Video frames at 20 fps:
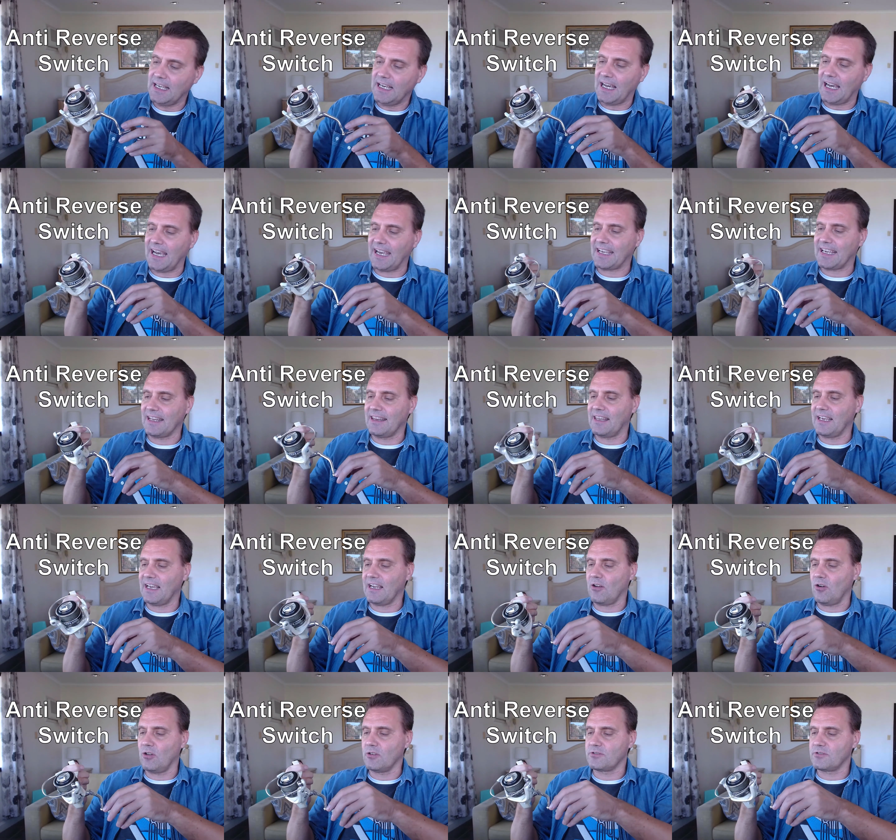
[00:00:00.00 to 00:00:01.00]
I can
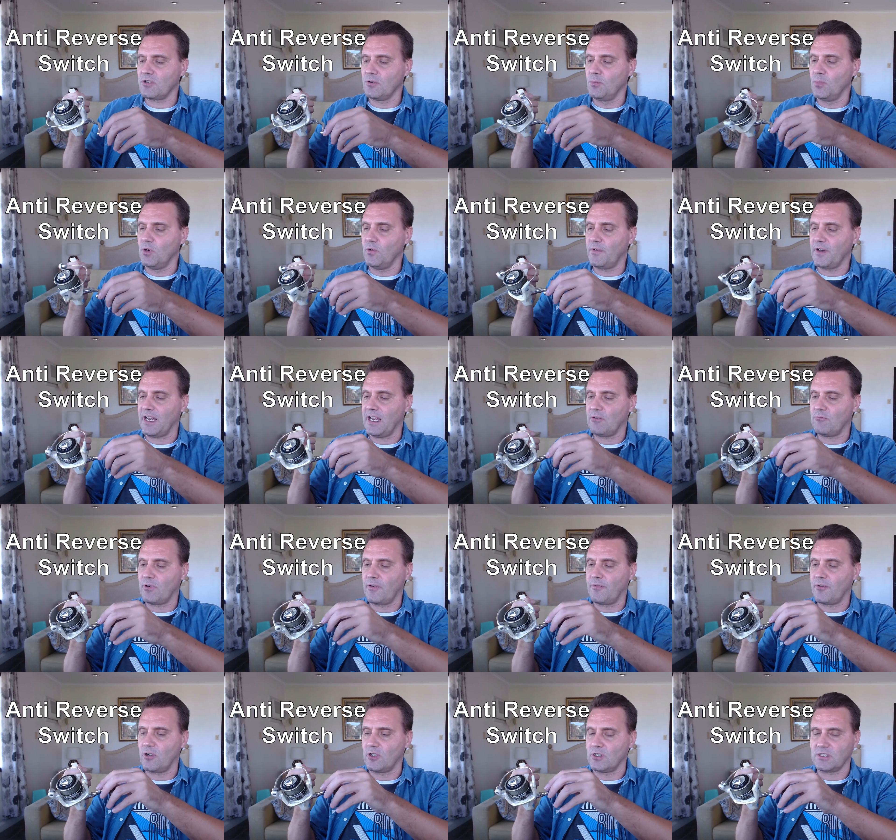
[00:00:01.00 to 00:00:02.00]
then also move it in
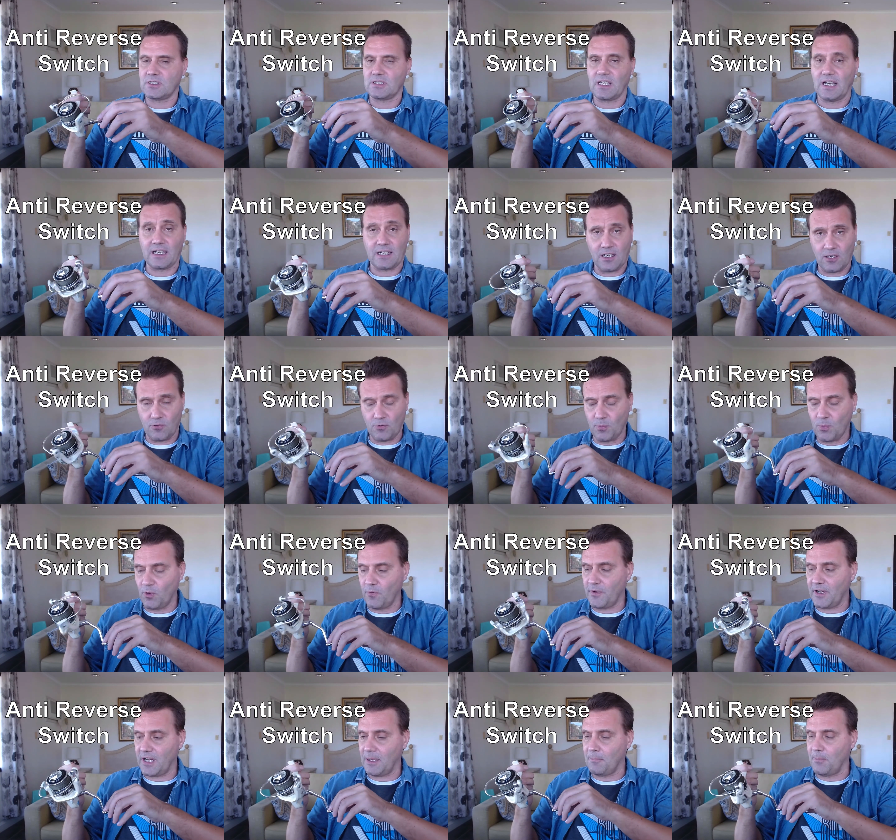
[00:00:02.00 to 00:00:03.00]
reverse. I can
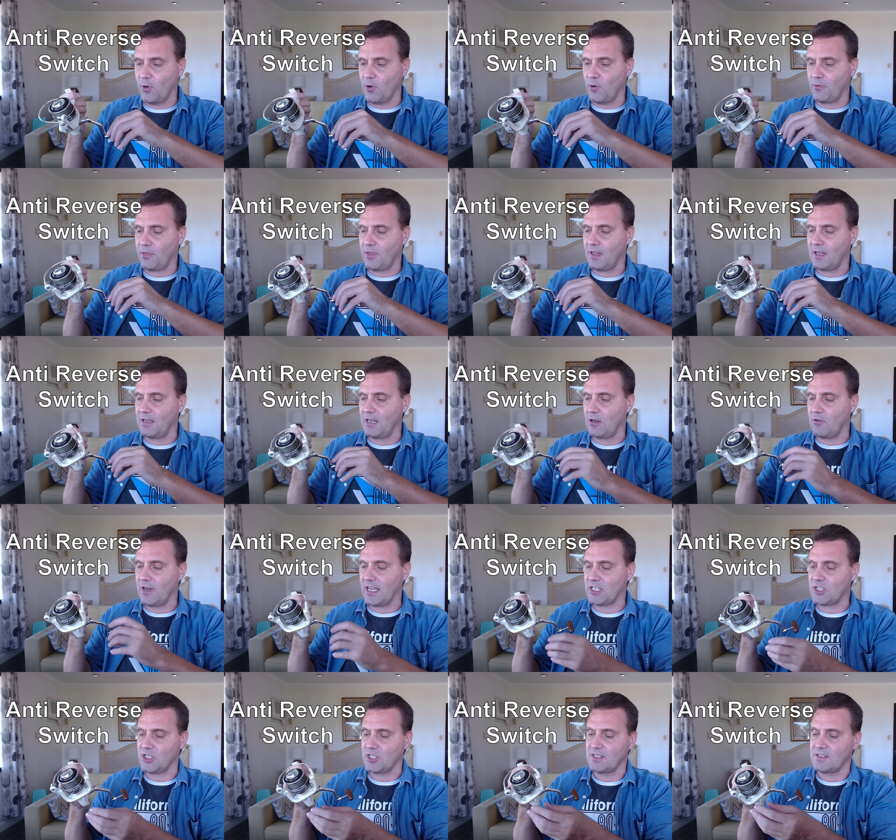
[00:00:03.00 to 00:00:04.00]
remove it in both
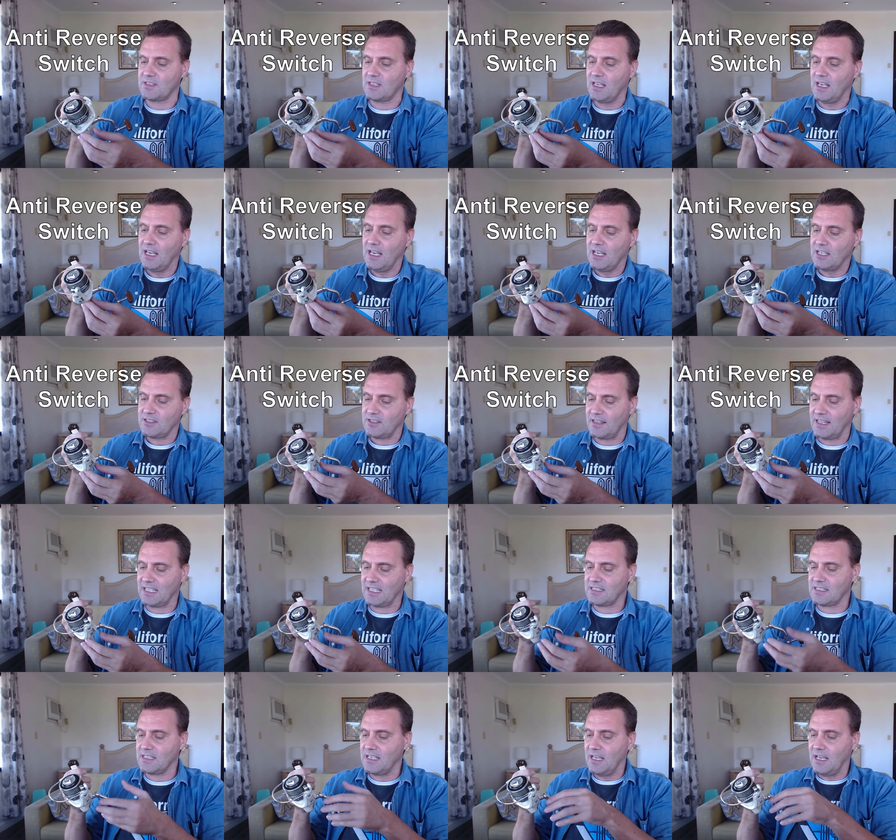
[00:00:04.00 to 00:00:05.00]
directions. So
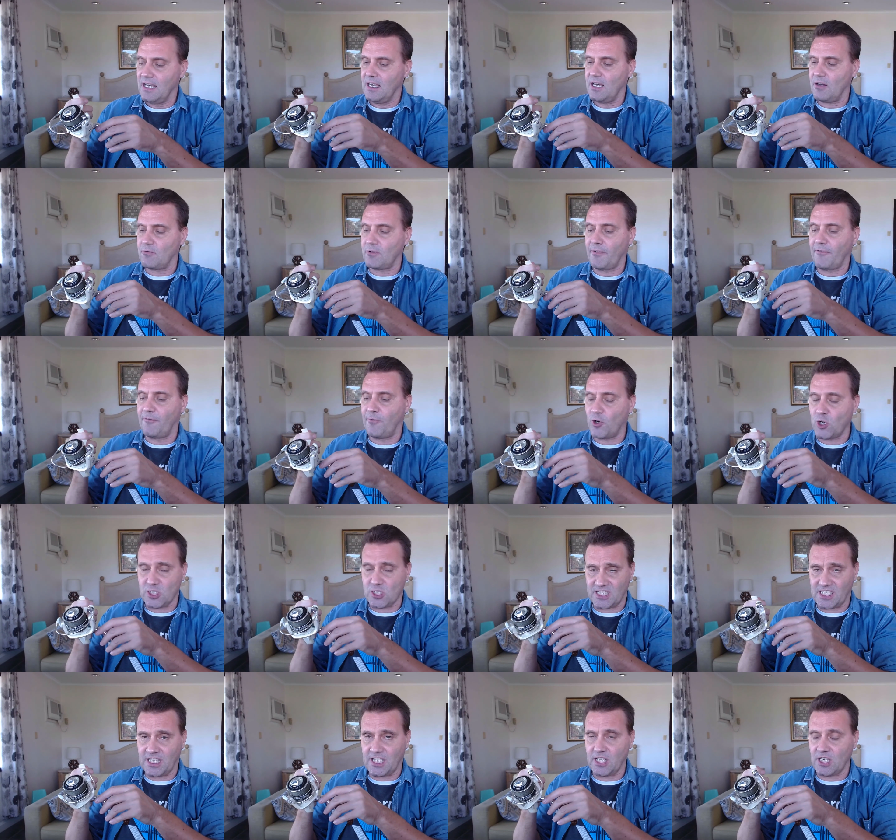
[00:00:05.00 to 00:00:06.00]
that's
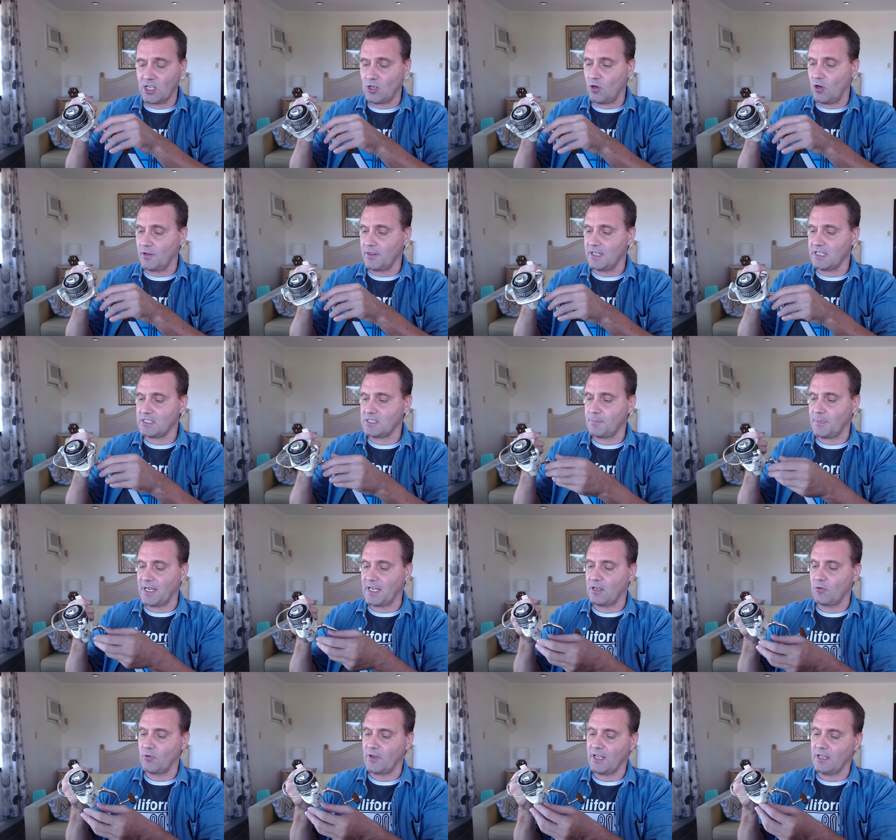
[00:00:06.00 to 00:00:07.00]
reverse gear on this
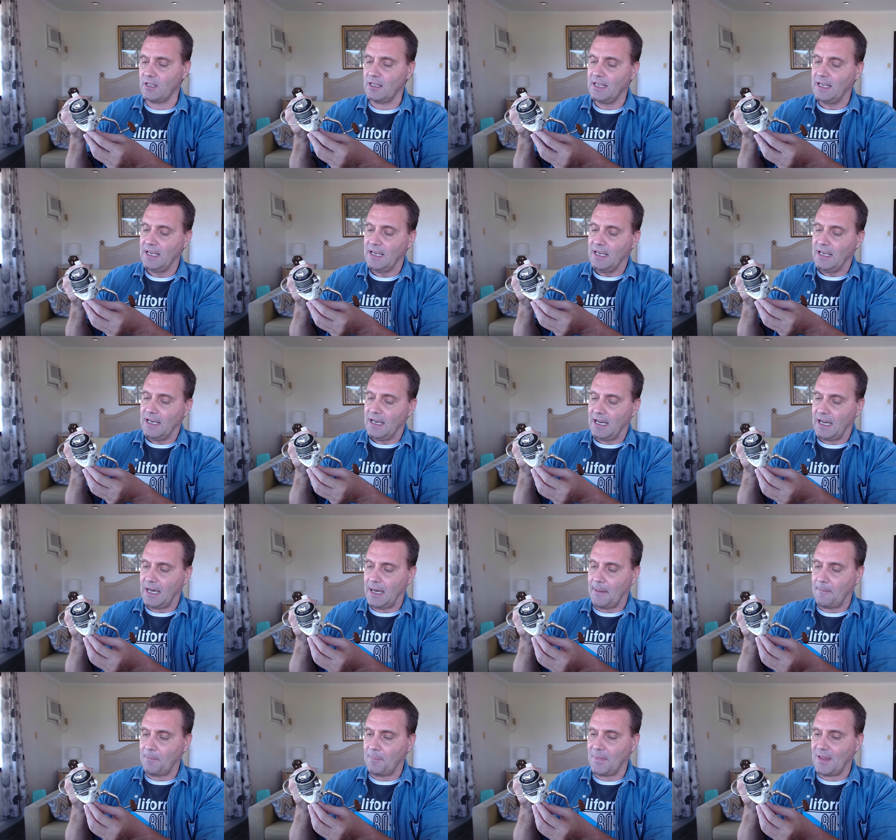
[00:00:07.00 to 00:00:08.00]
spinning reel.
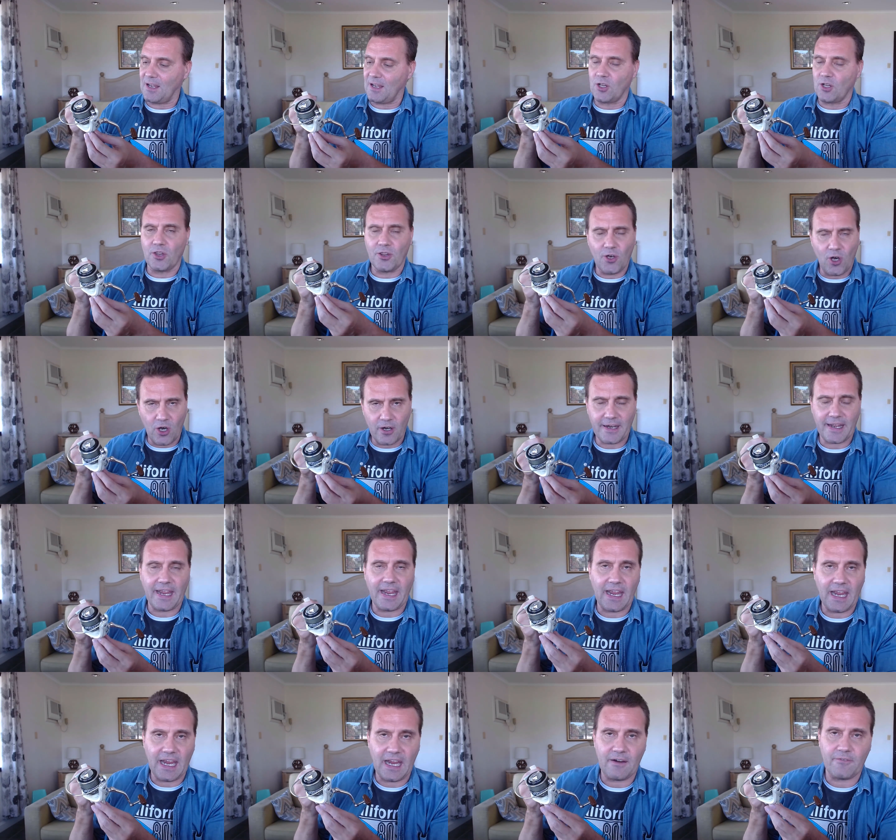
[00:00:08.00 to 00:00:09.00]
Not
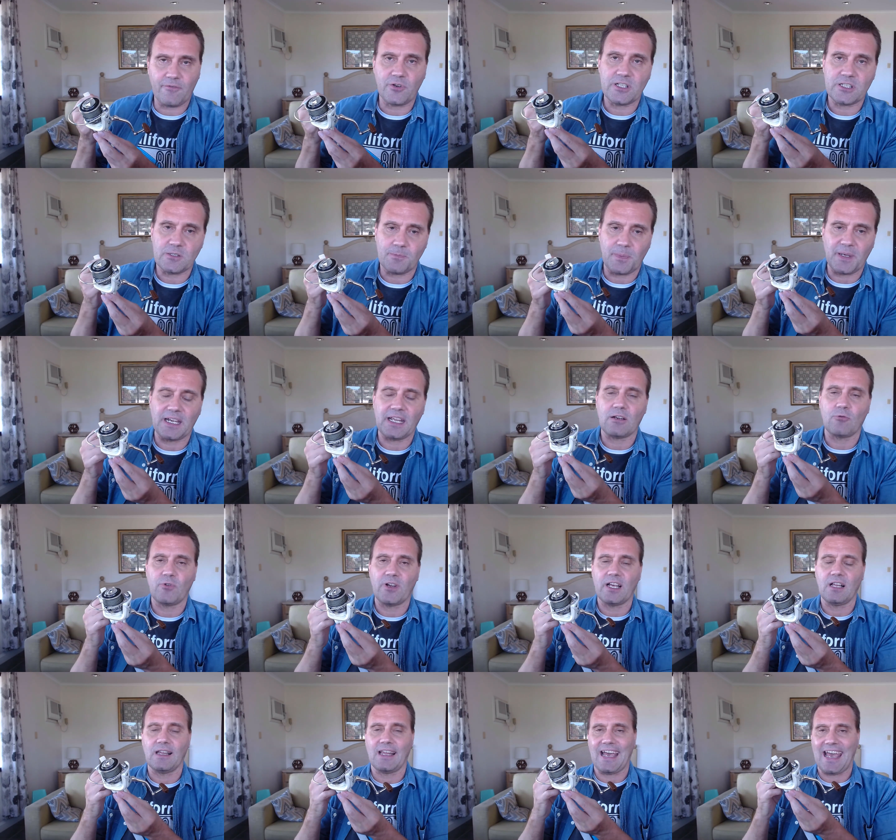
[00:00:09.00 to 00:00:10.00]
every spinning
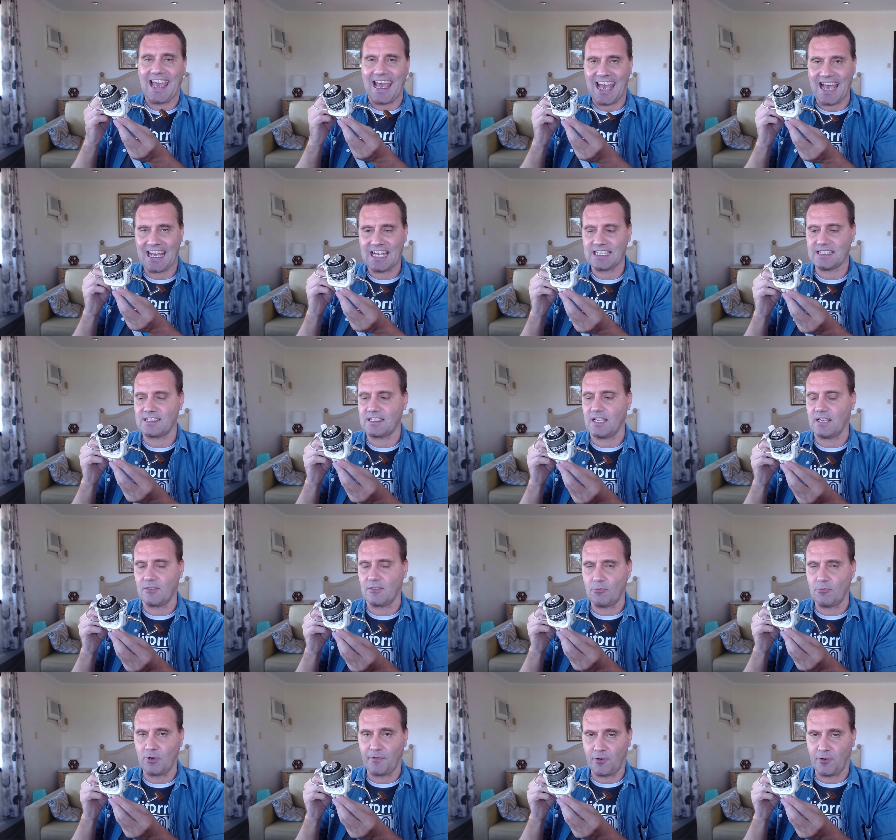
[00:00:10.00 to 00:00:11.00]
reel has the
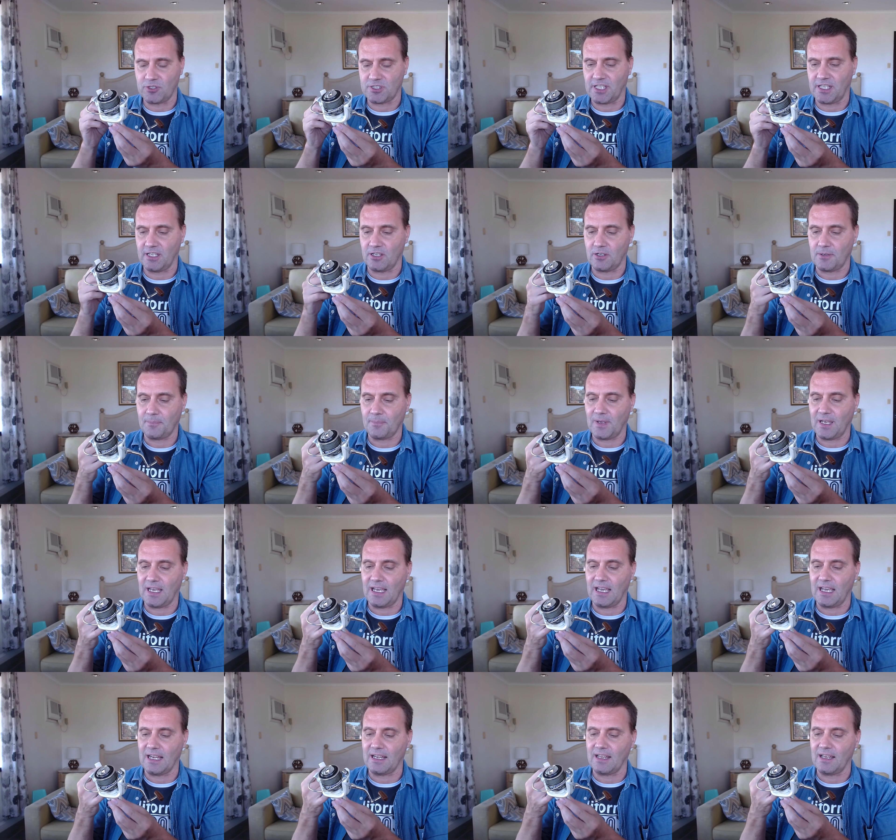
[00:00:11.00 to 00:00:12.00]
reverse gear.
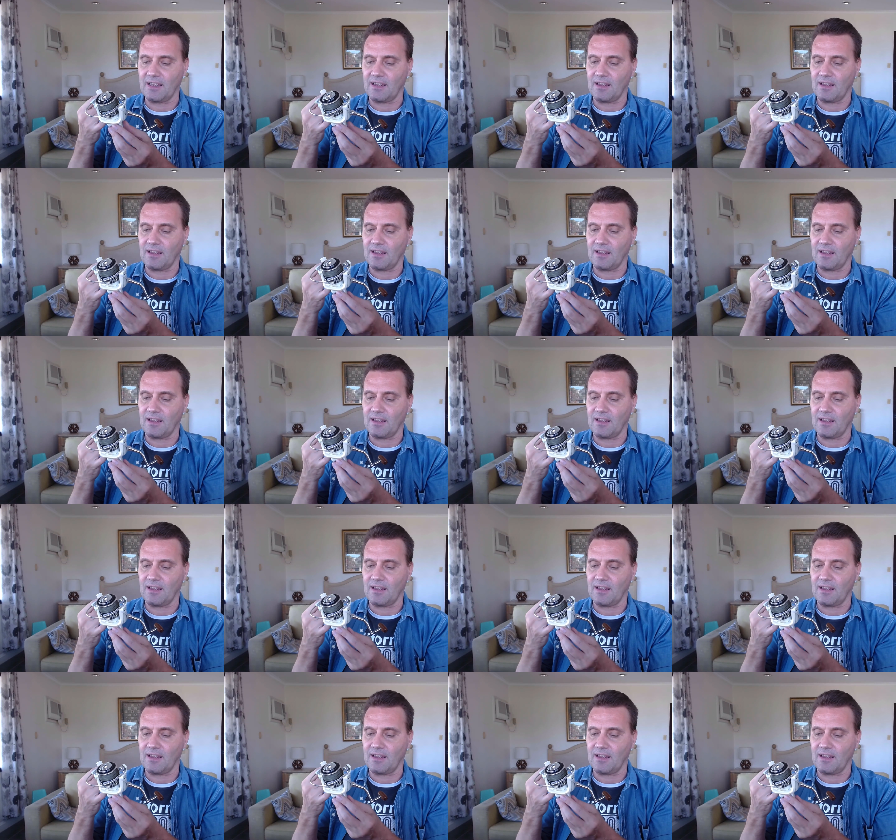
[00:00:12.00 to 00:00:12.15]
And